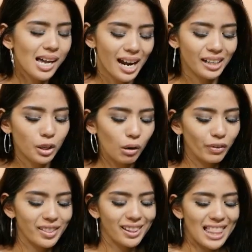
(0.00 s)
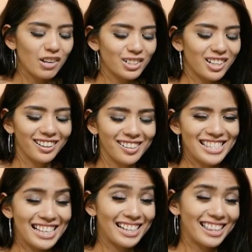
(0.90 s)
and go for the loud colors
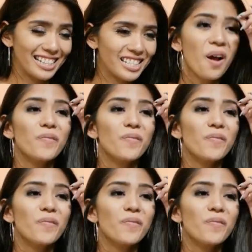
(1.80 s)
like this.